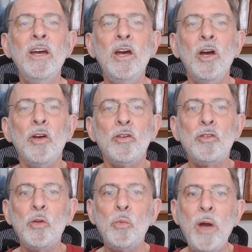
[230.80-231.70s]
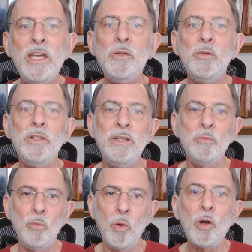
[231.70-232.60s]
So the way you would
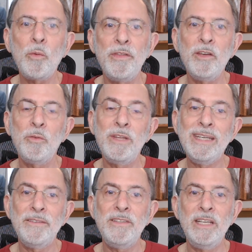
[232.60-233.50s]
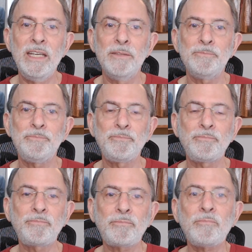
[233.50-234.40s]
work with this with EFT
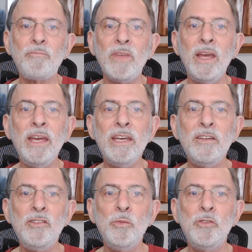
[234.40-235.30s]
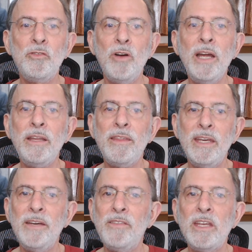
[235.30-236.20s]
is you would try and think
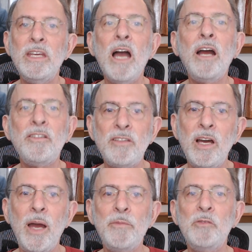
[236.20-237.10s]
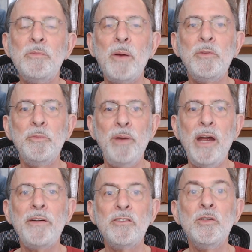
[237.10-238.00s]
of the youngest time you remember your
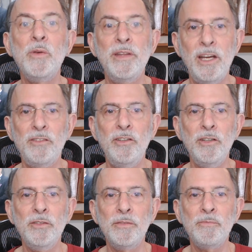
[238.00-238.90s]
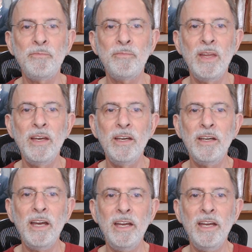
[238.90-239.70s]
parent doing that to you. Okay?